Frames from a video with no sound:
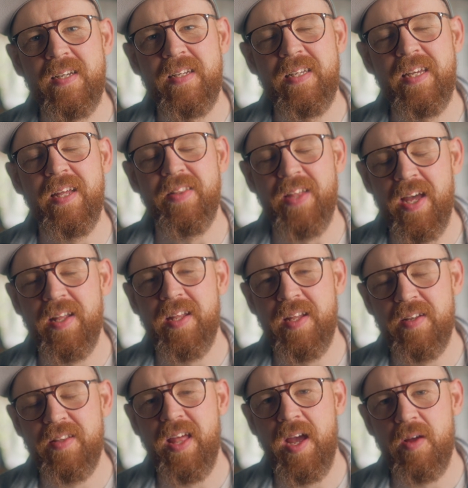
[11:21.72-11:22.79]
Yeah, that
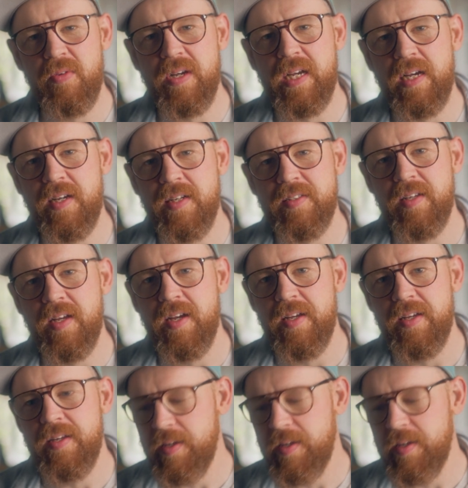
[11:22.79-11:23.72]
in that regards, I